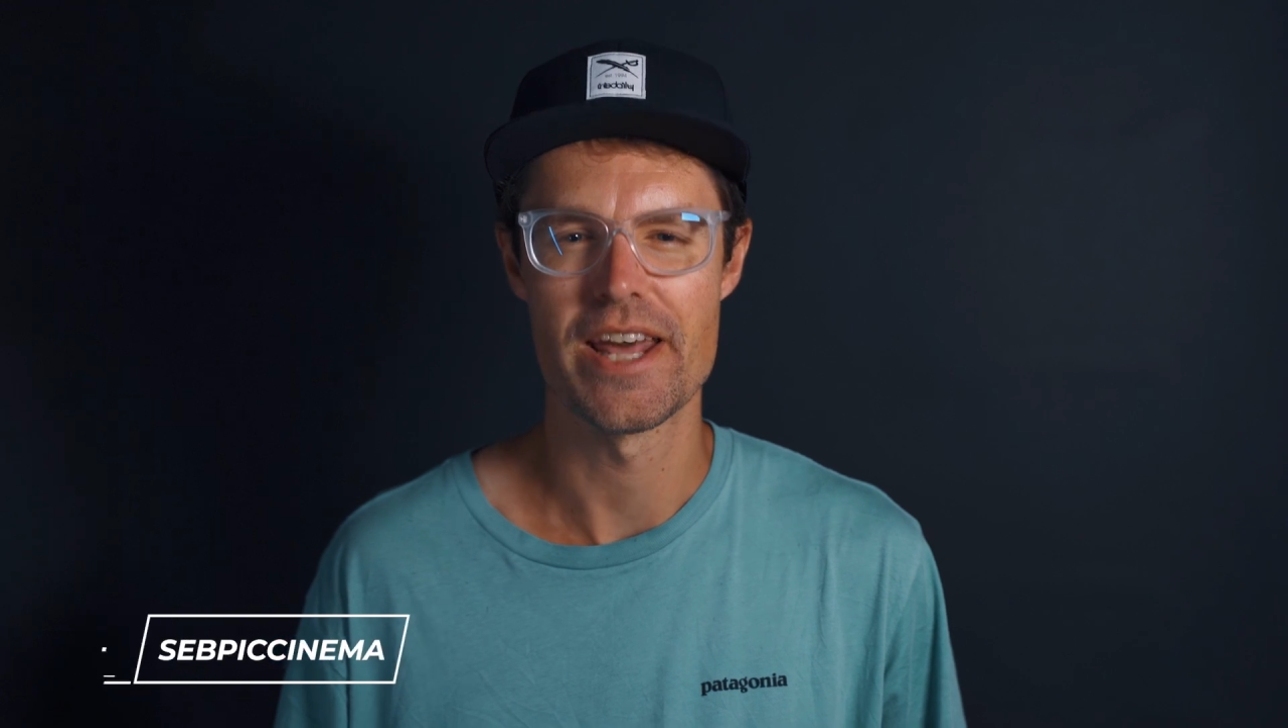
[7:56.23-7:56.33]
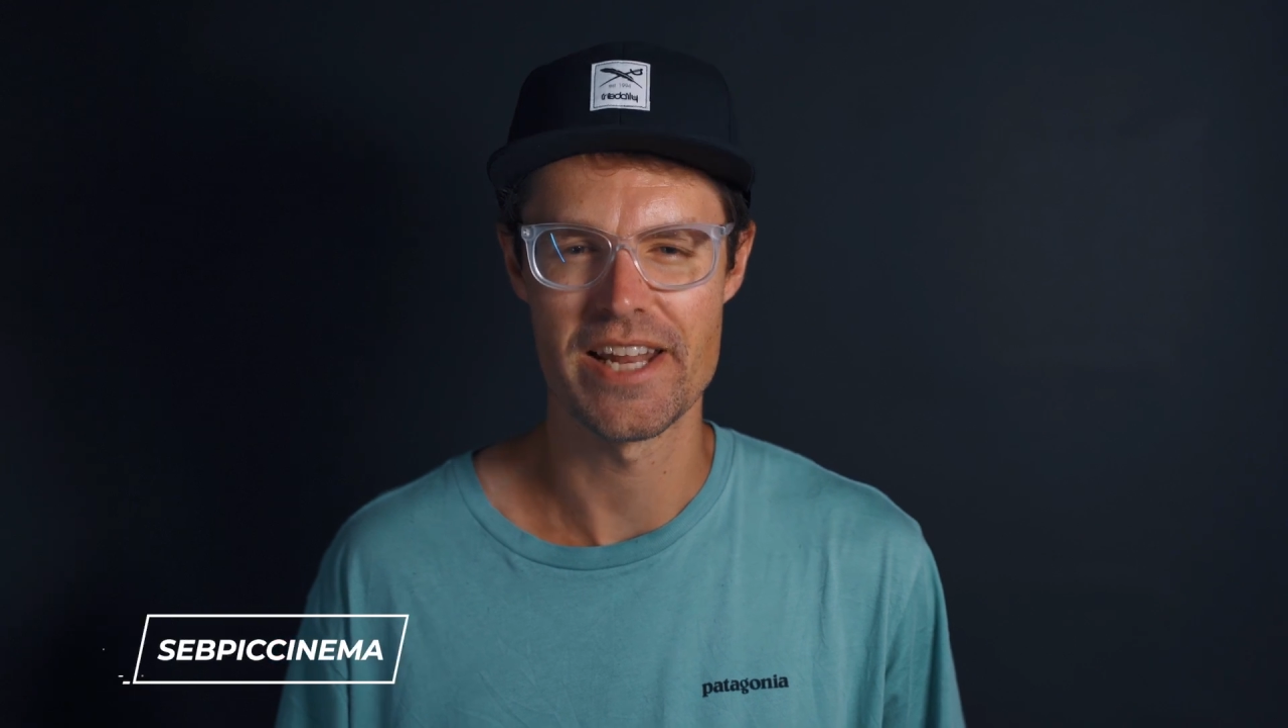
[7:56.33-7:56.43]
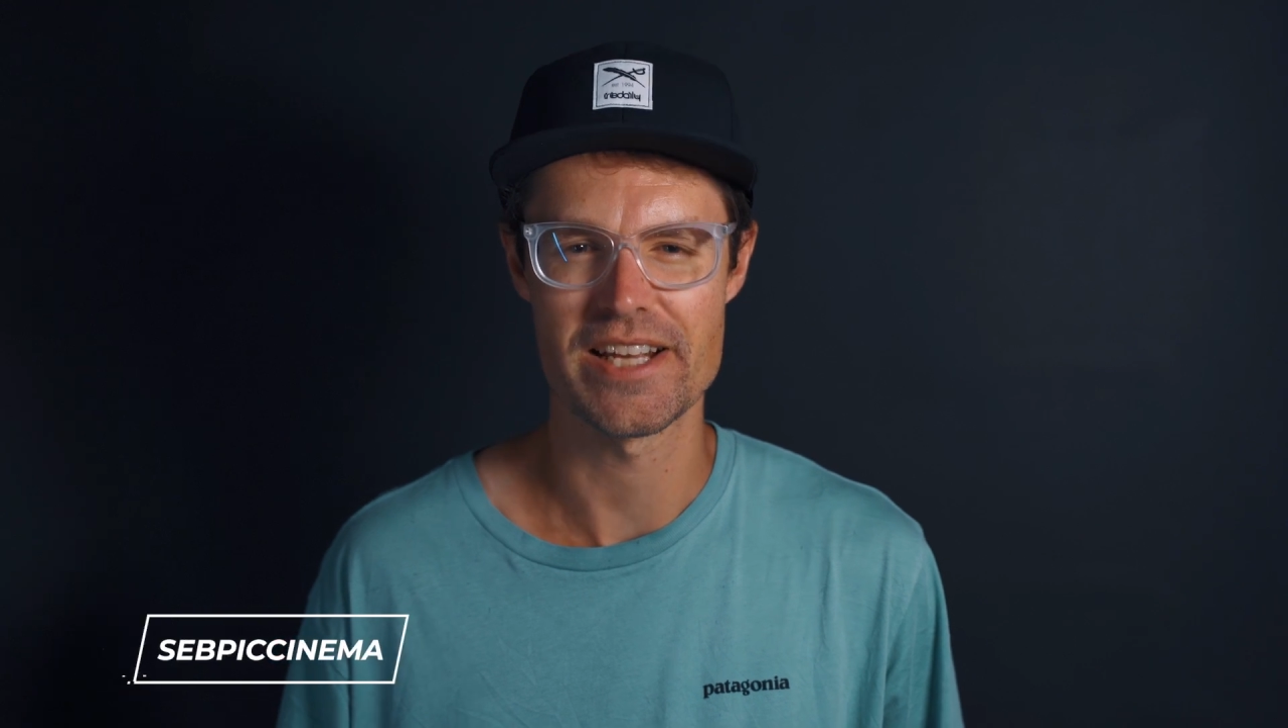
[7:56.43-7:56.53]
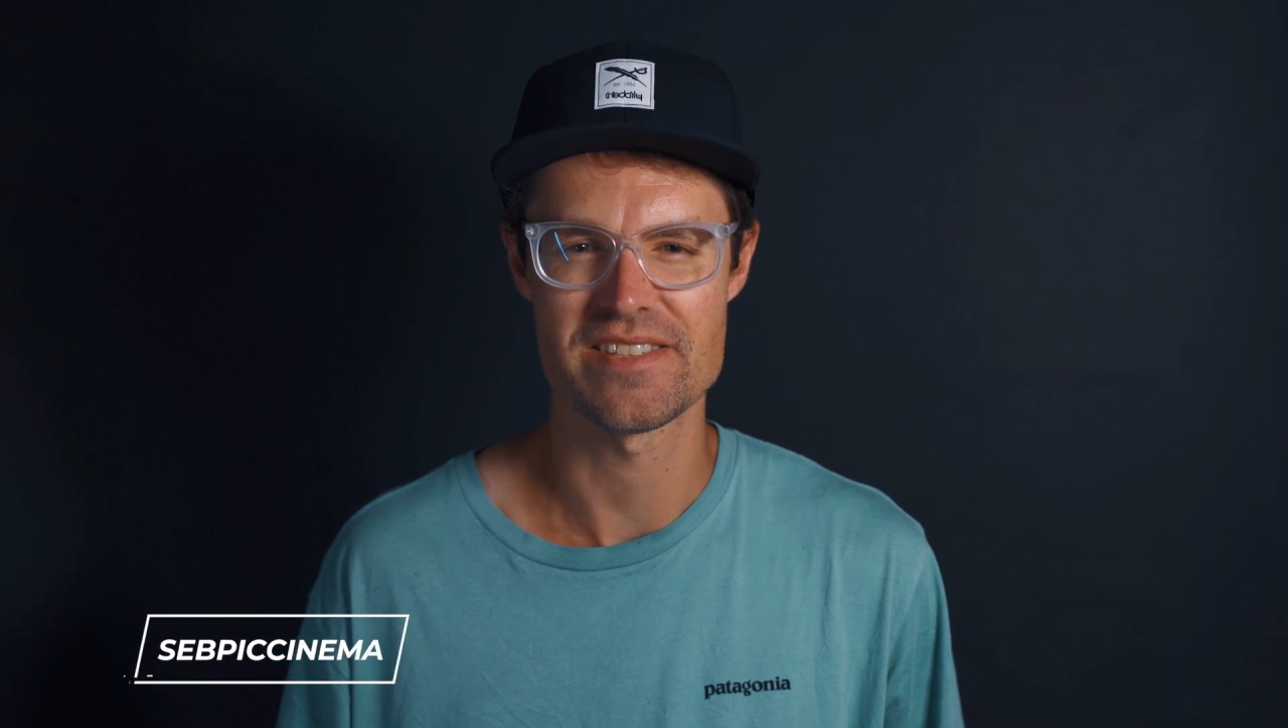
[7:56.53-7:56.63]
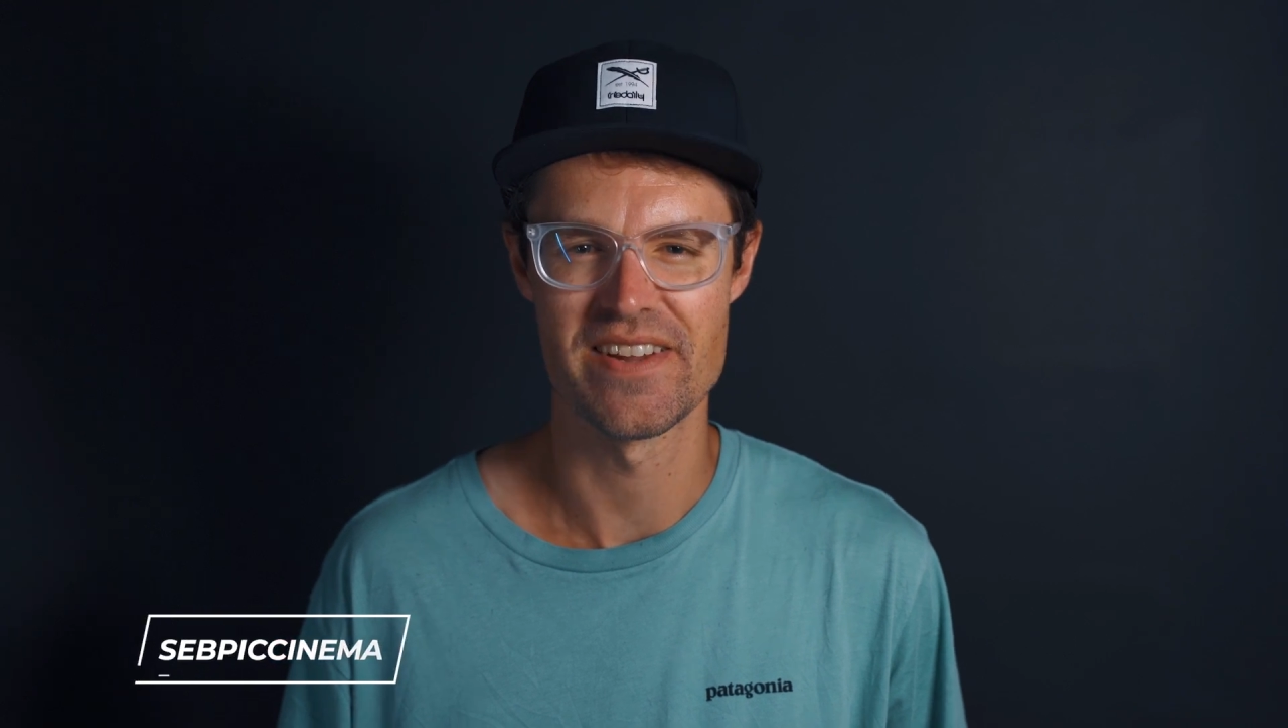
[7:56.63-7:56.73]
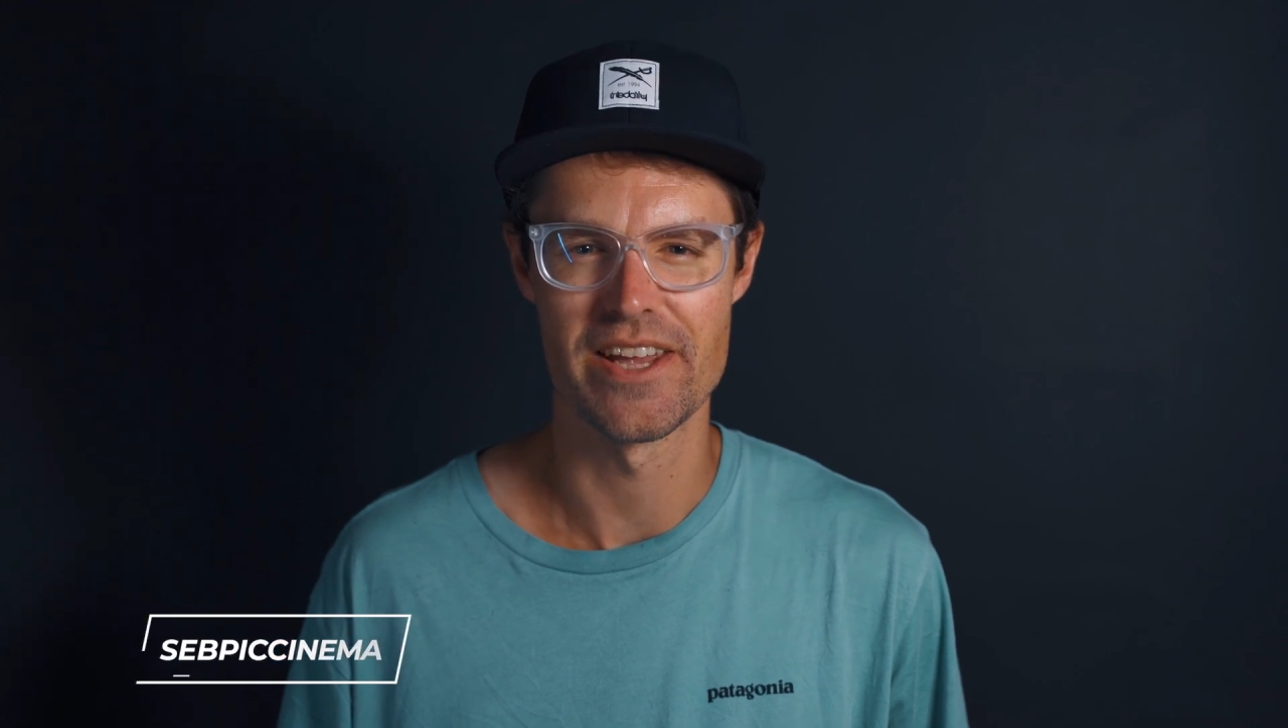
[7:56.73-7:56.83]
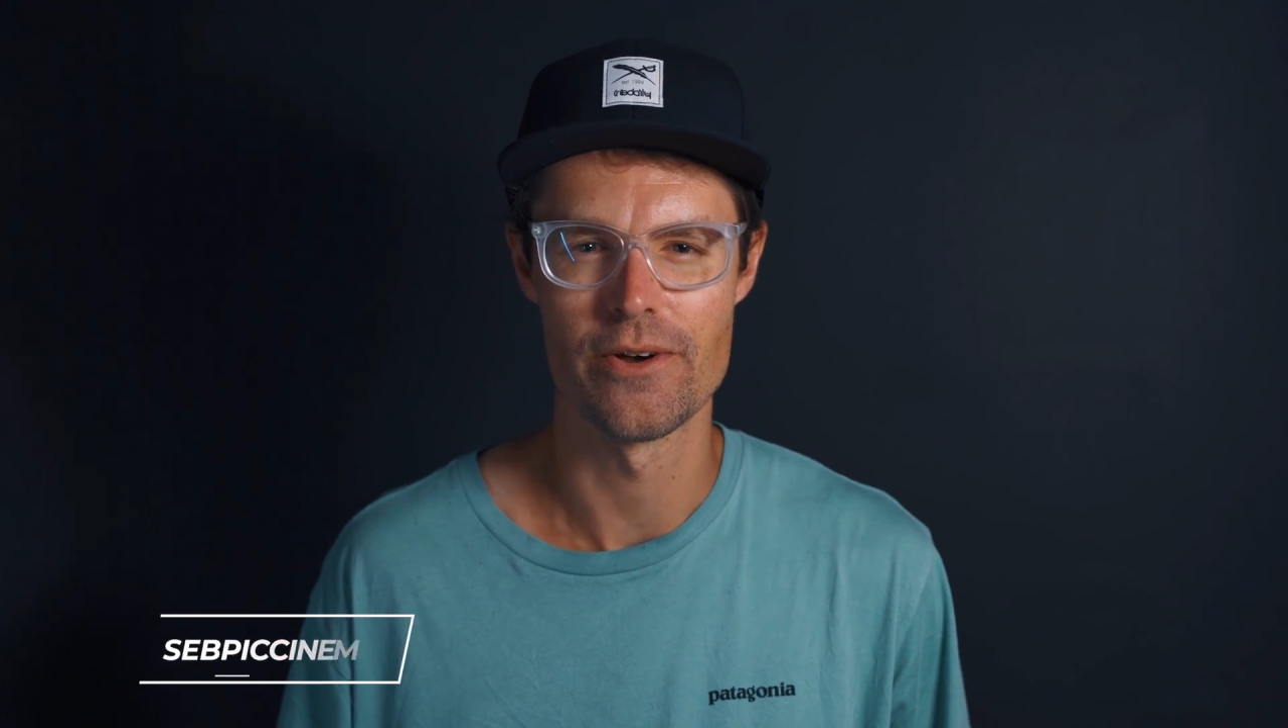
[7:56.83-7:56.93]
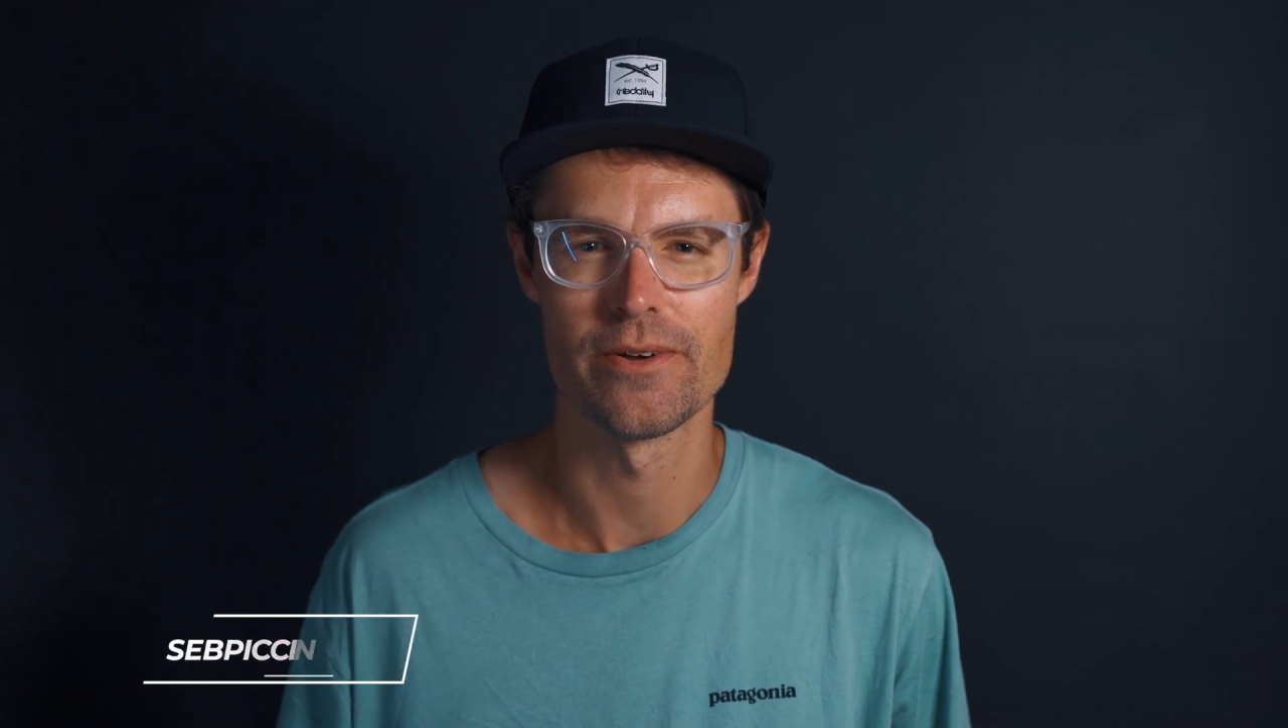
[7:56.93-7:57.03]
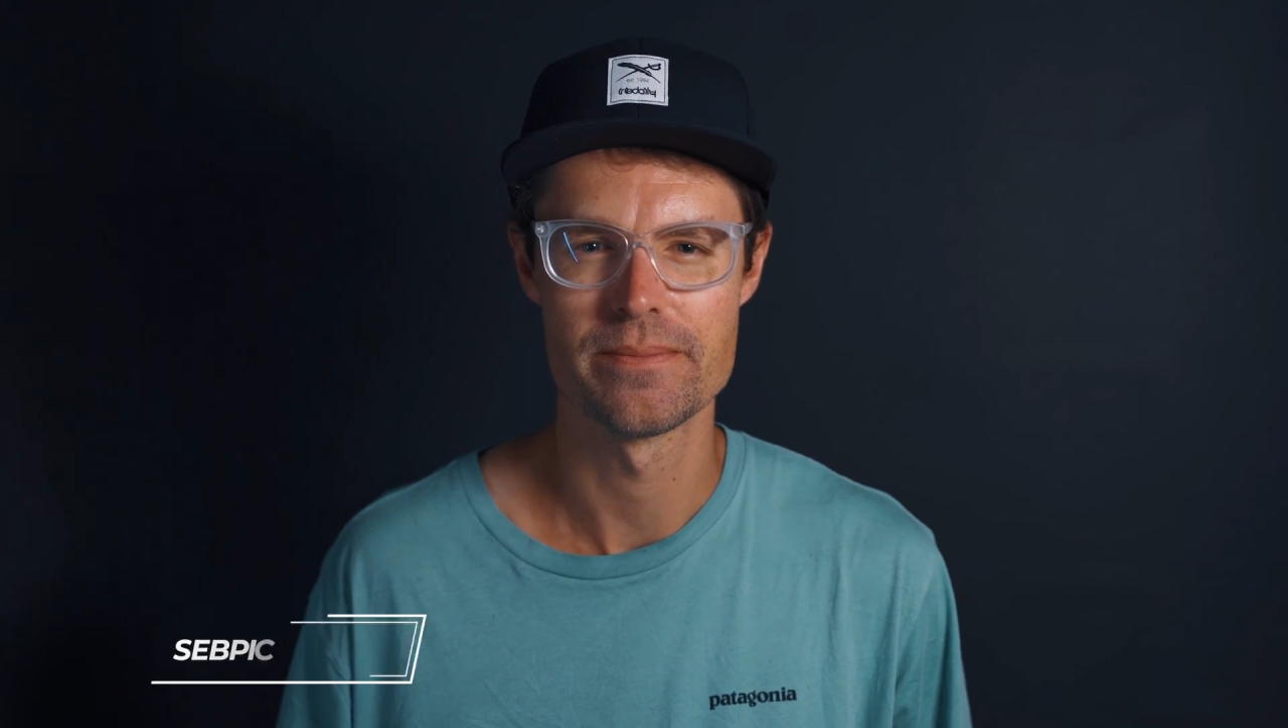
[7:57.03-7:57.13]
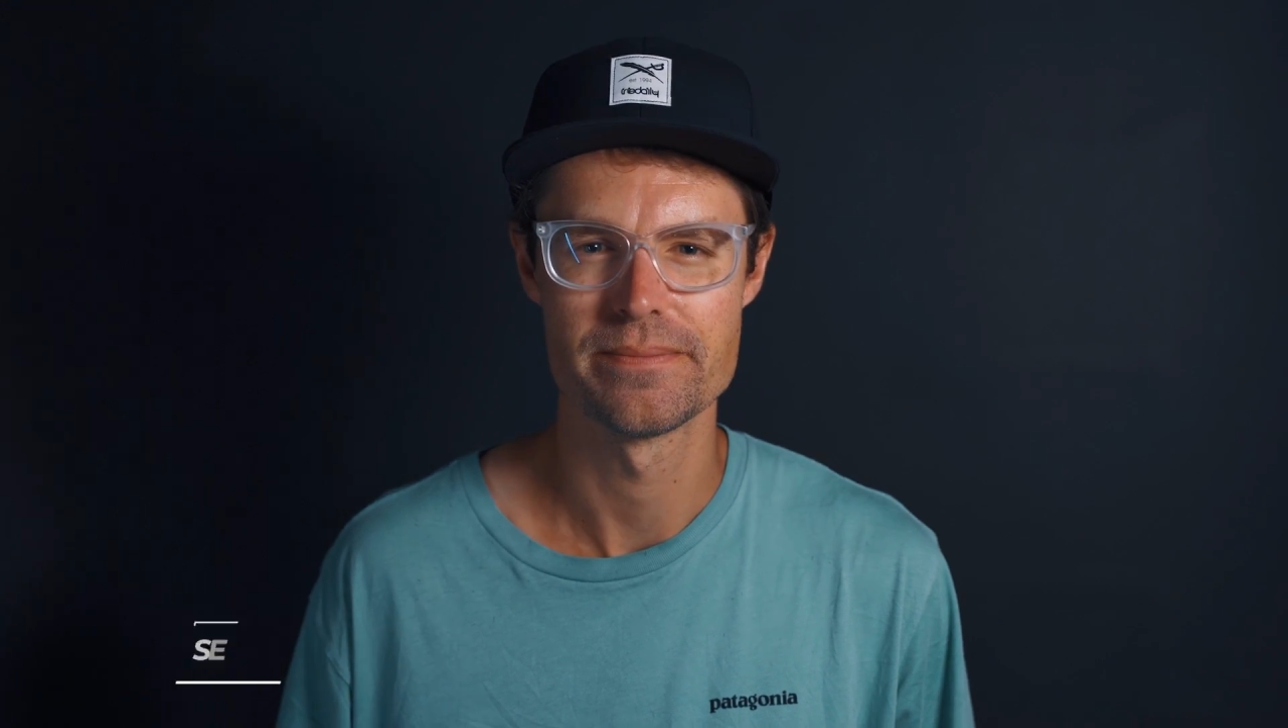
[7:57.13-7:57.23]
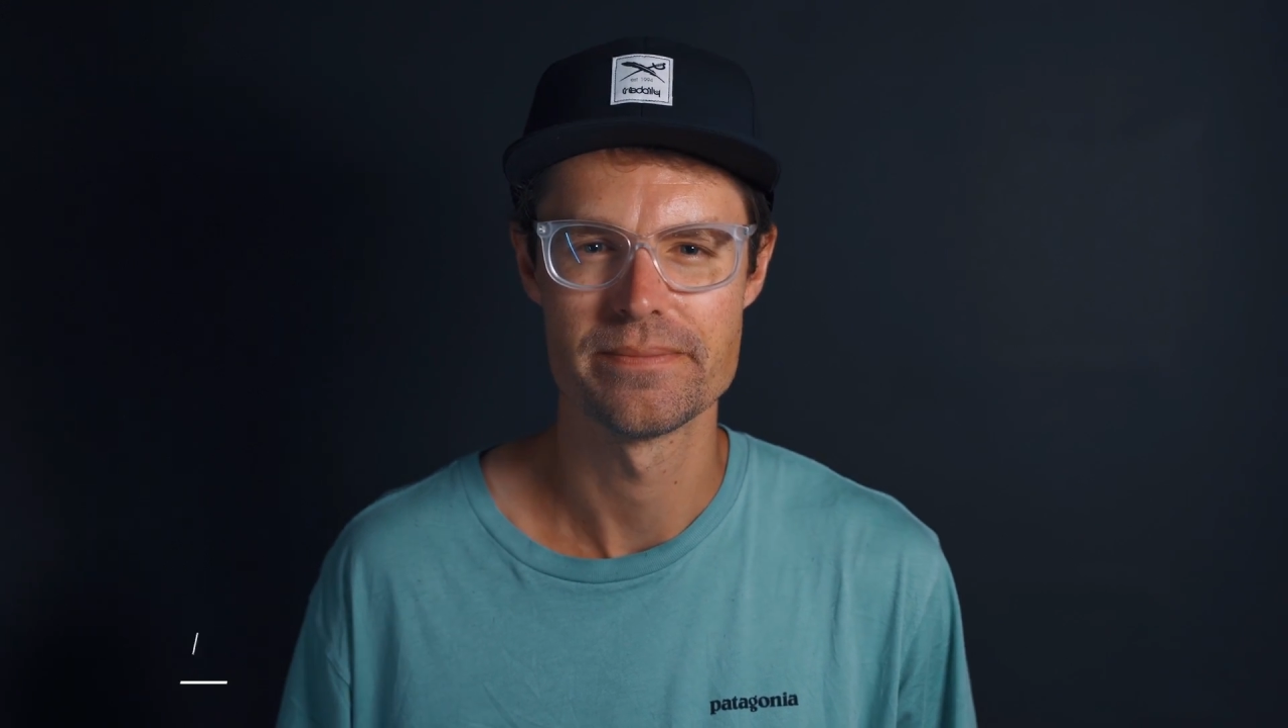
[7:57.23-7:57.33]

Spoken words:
in the next video.